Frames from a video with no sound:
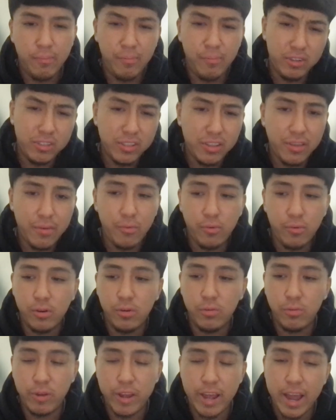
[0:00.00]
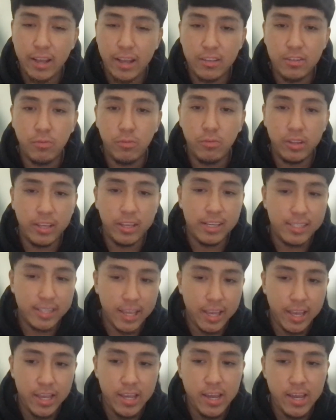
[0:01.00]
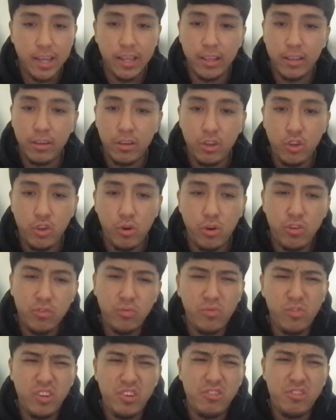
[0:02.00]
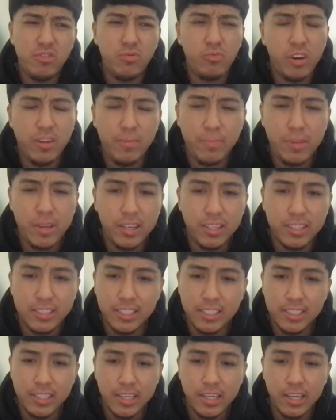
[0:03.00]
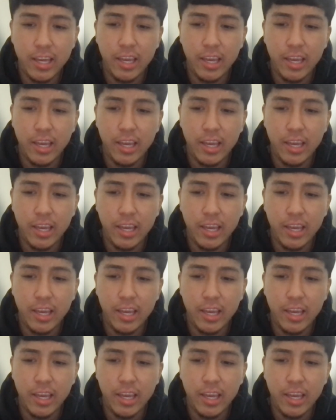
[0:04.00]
most of them will react to what they say, and you just want to be consistent,